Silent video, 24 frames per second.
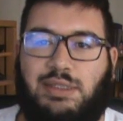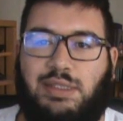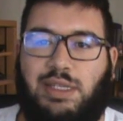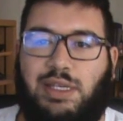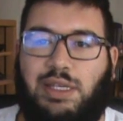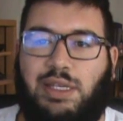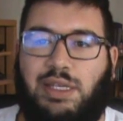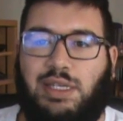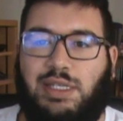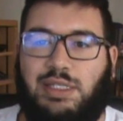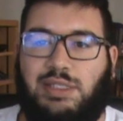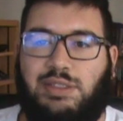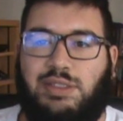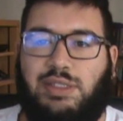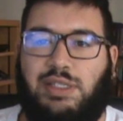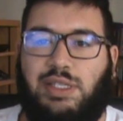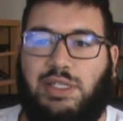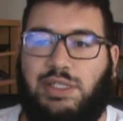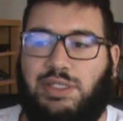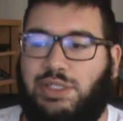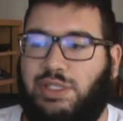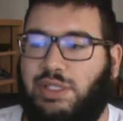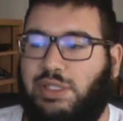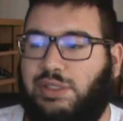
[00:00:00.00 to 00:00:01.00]
he is,
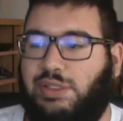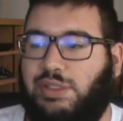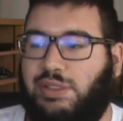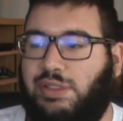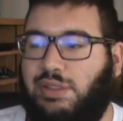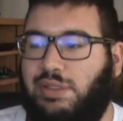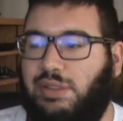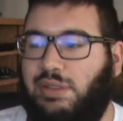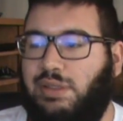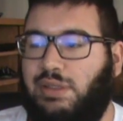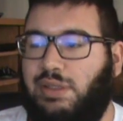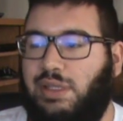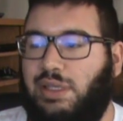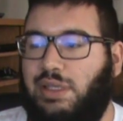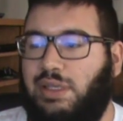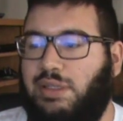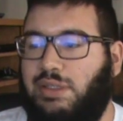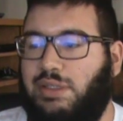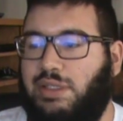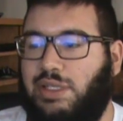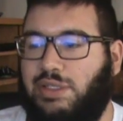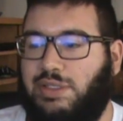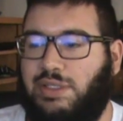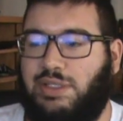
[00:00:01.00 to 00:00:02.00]
he just
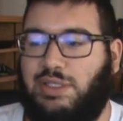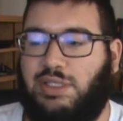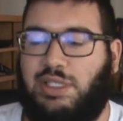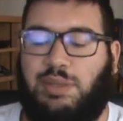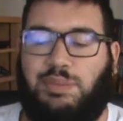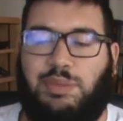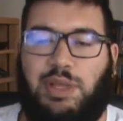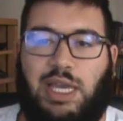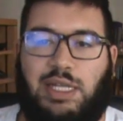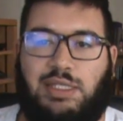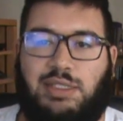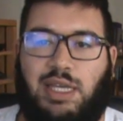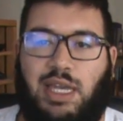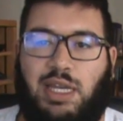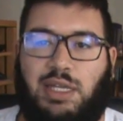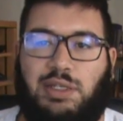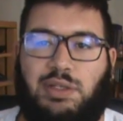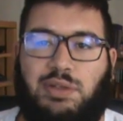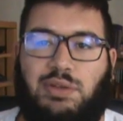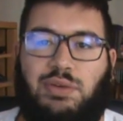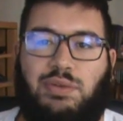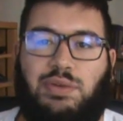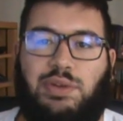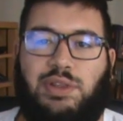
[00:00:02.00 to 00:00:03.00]
doesn't seem that
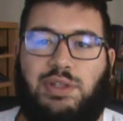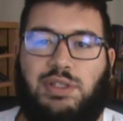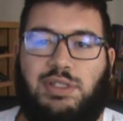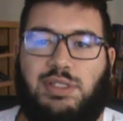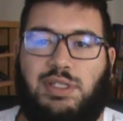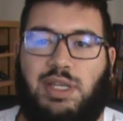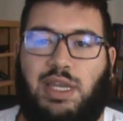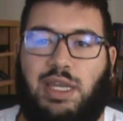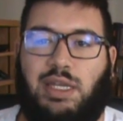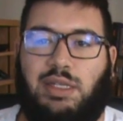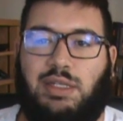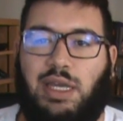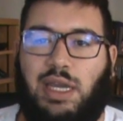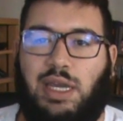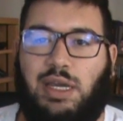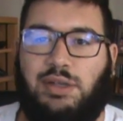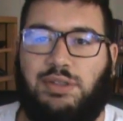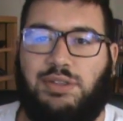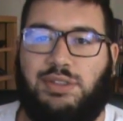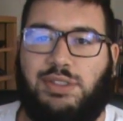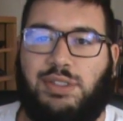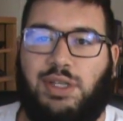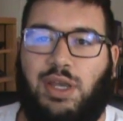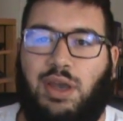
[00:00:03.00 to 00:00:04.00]
technical with his
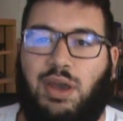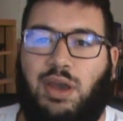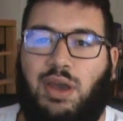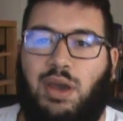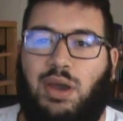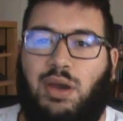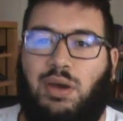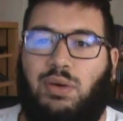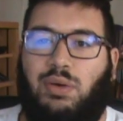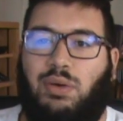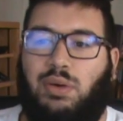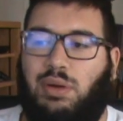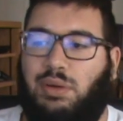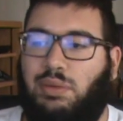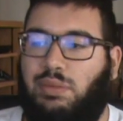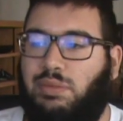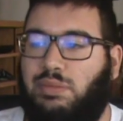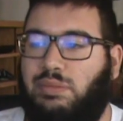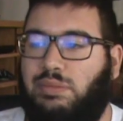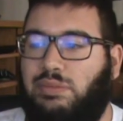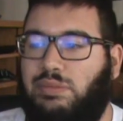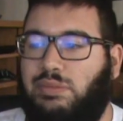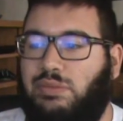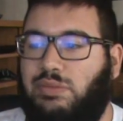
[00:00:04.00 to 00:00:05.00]
takedowns,
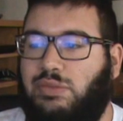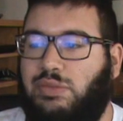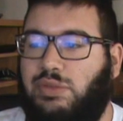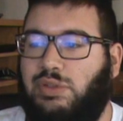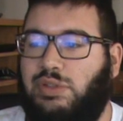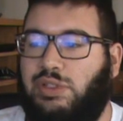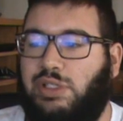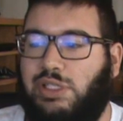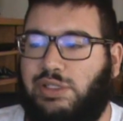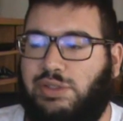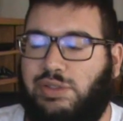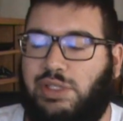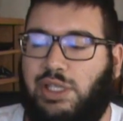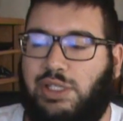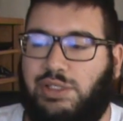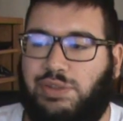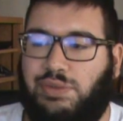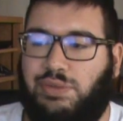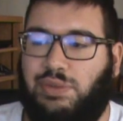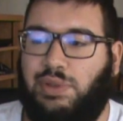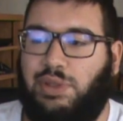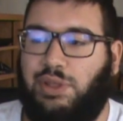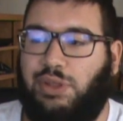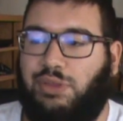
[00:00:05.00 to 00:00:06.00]
or
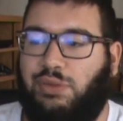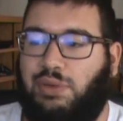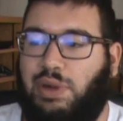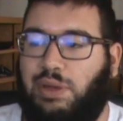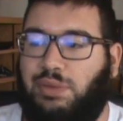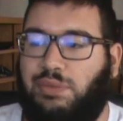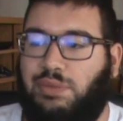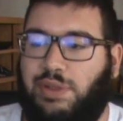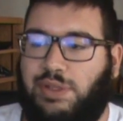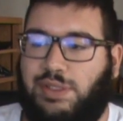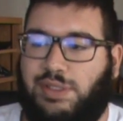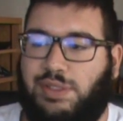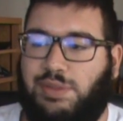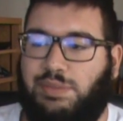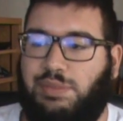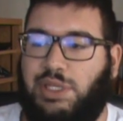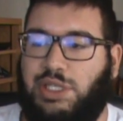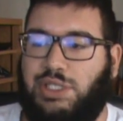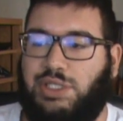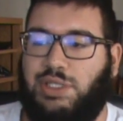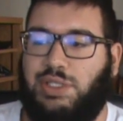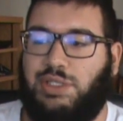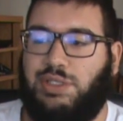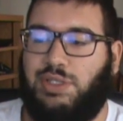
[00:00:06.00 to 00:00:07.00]
doesn't really threaten with
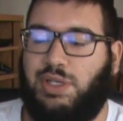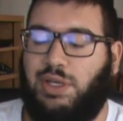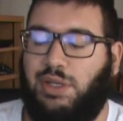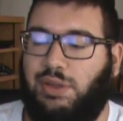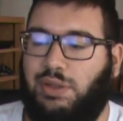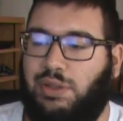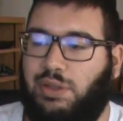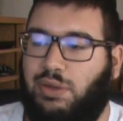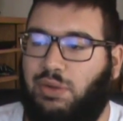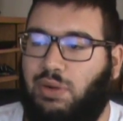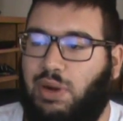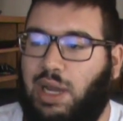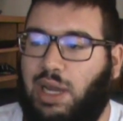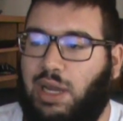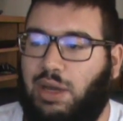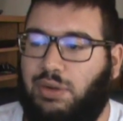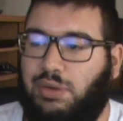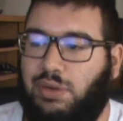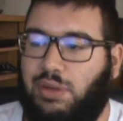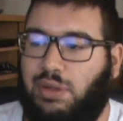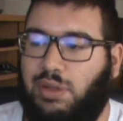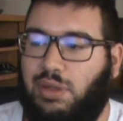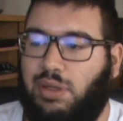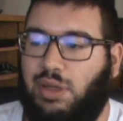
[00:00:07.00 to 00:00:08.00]
submissions on the
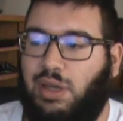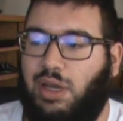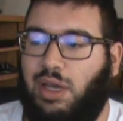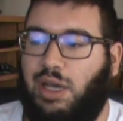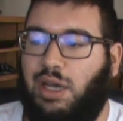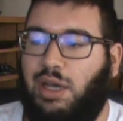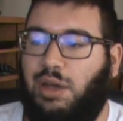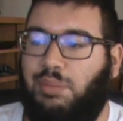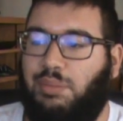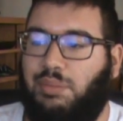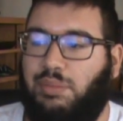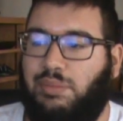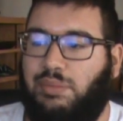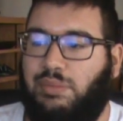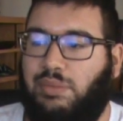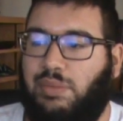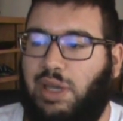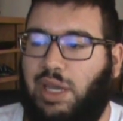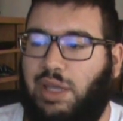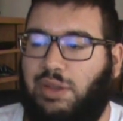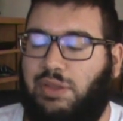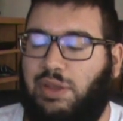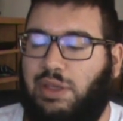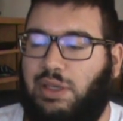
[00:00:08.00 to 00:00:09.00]
ground.
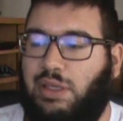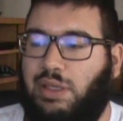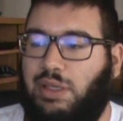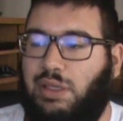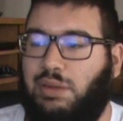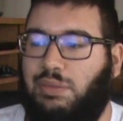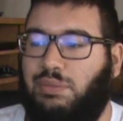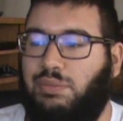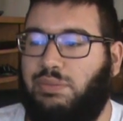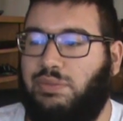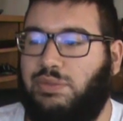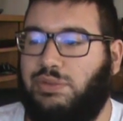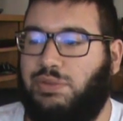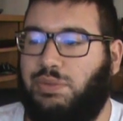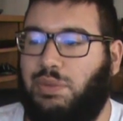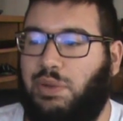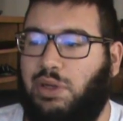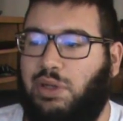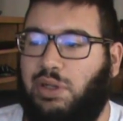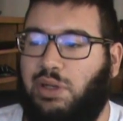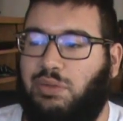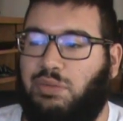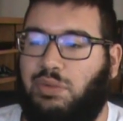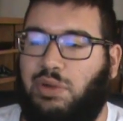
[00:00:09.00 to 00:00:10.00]
I think he was
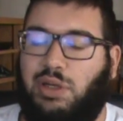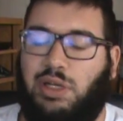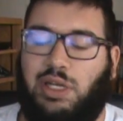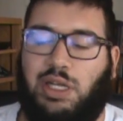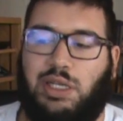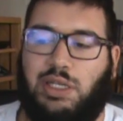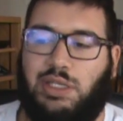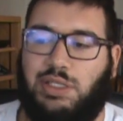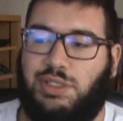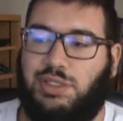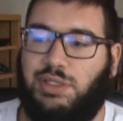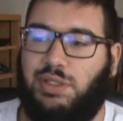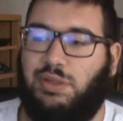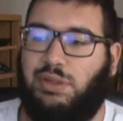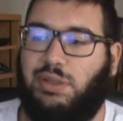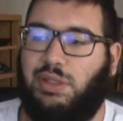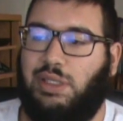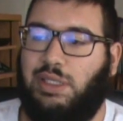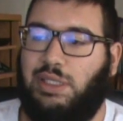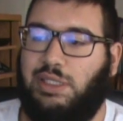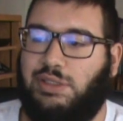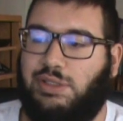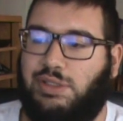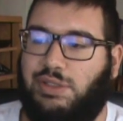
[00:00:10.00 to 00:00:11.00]
working a rear naked choke
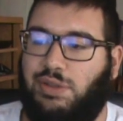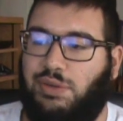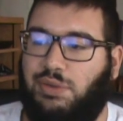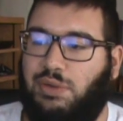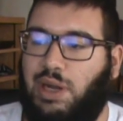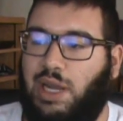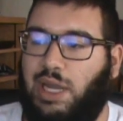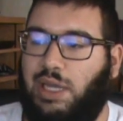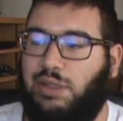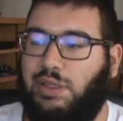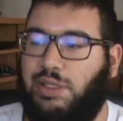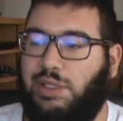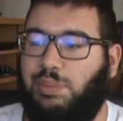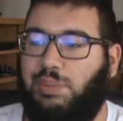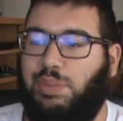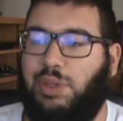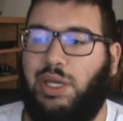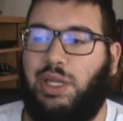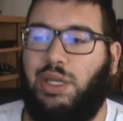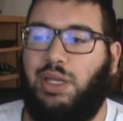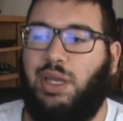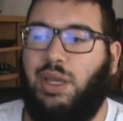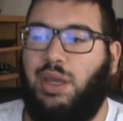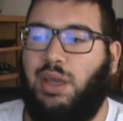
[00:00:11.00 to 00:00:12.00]
against O'Reilly, but